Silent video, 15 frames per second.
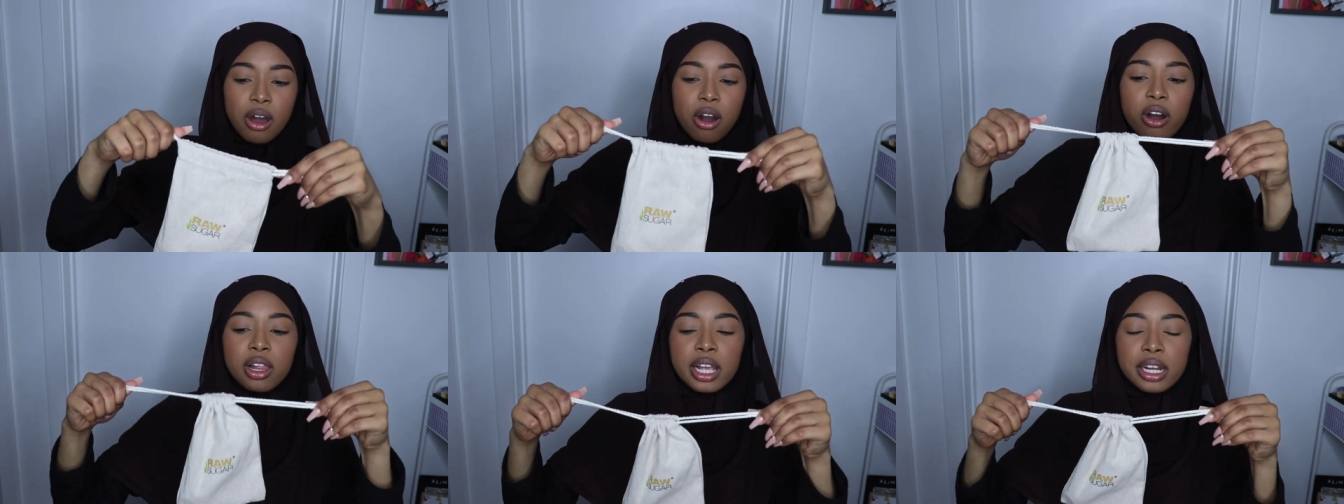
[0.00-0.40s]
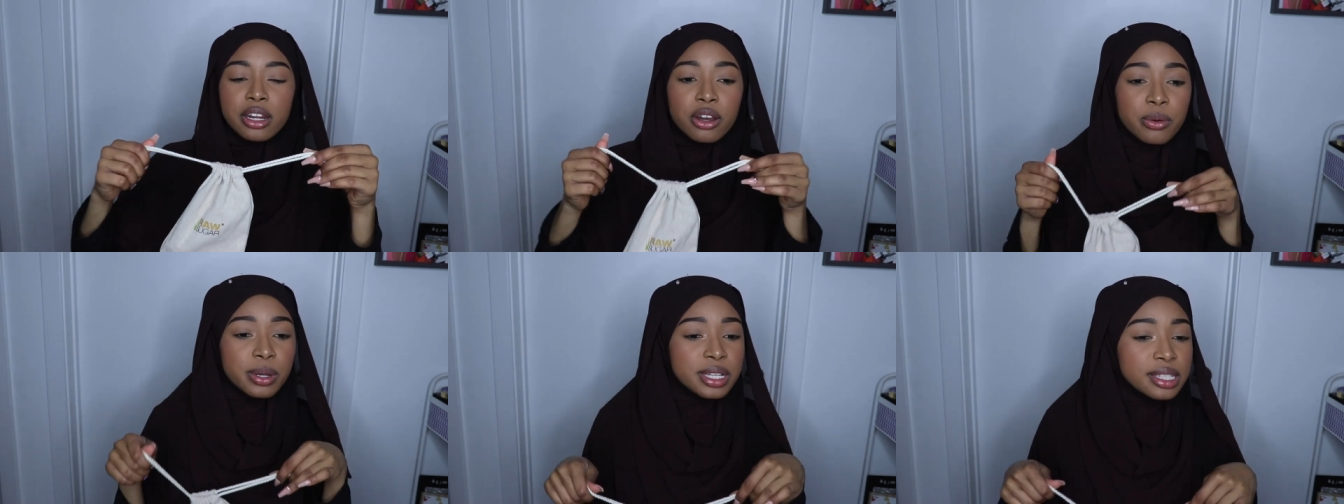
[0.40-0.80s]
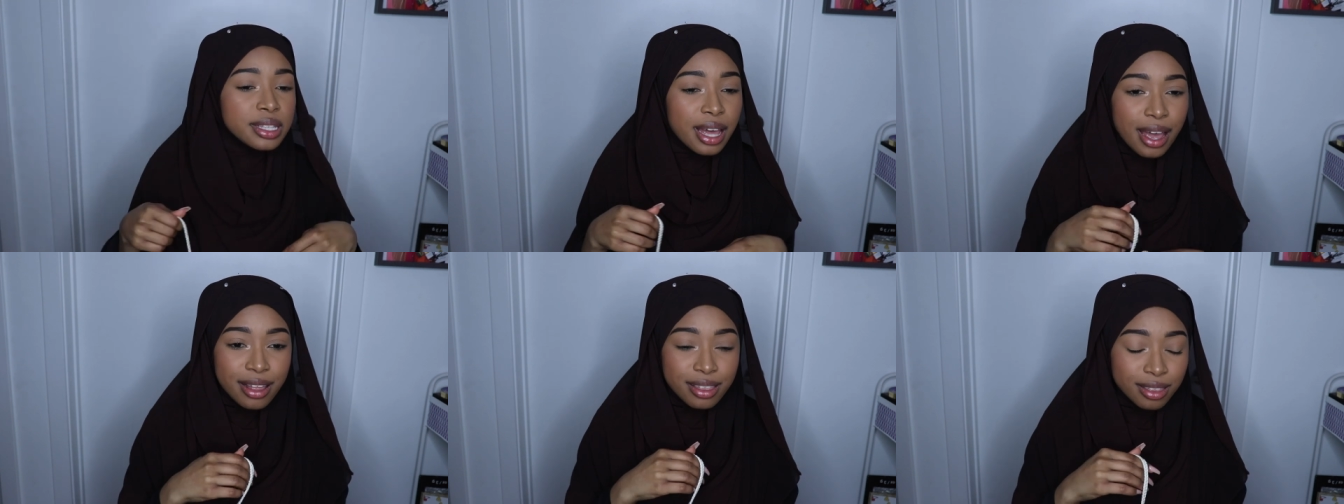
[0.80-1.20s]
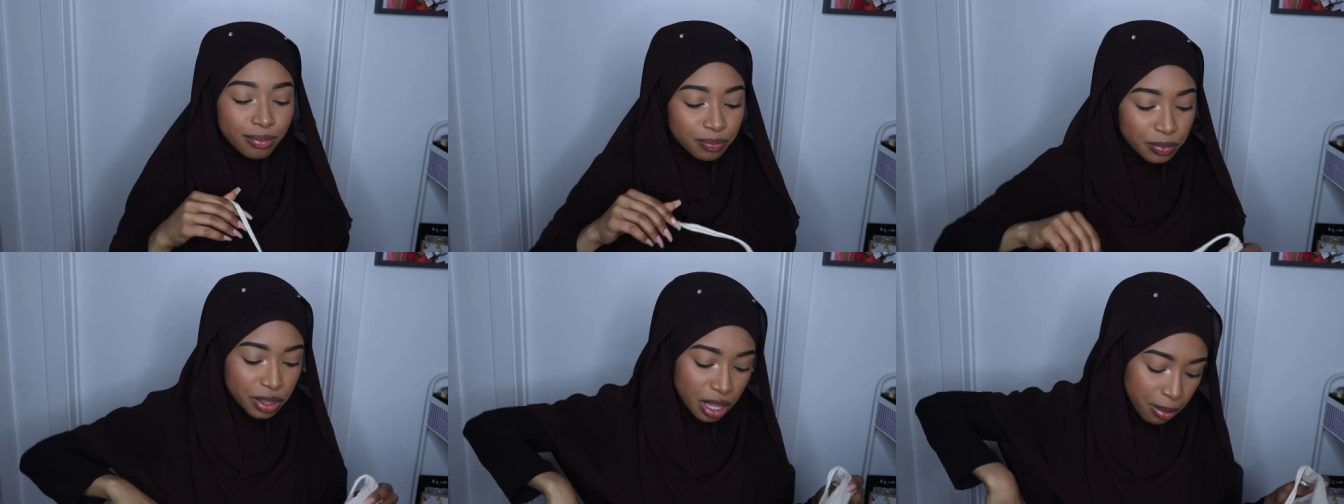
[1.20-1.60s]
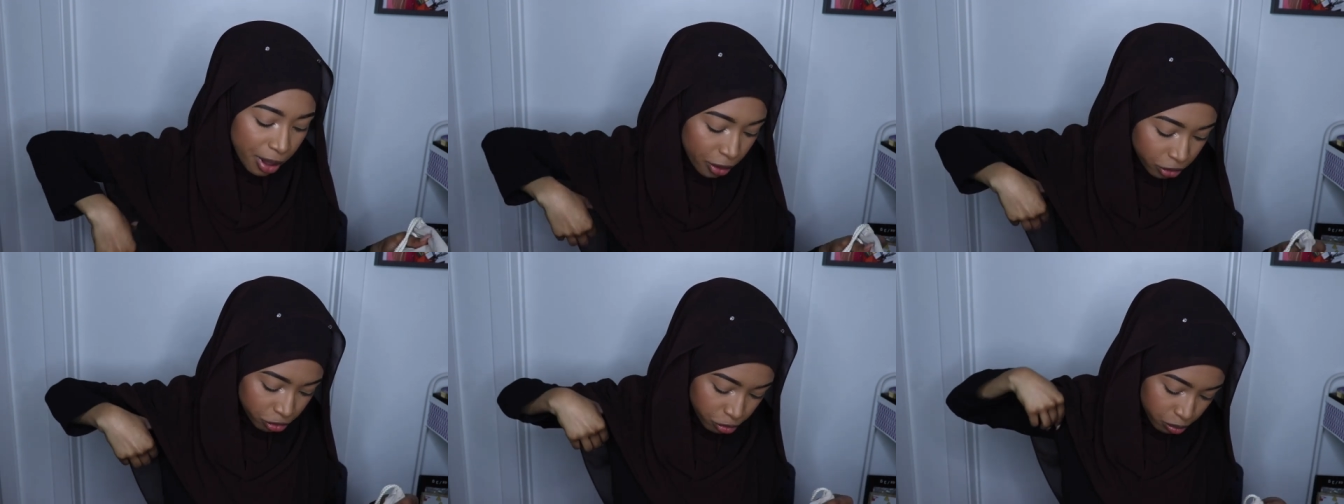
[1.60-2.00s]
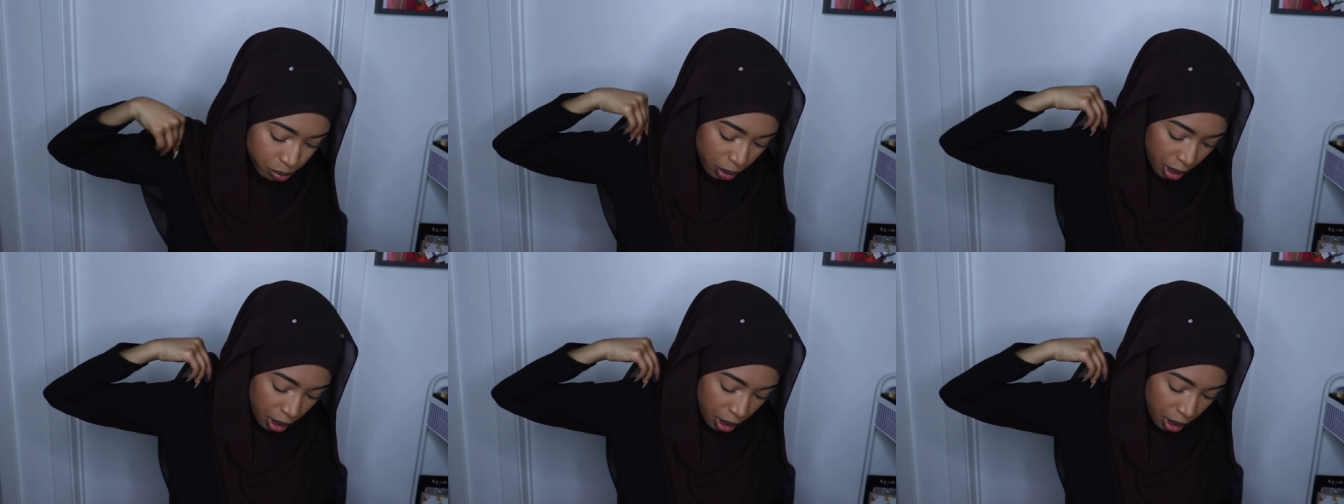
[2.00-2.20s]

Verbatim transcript: All I know is that the amount of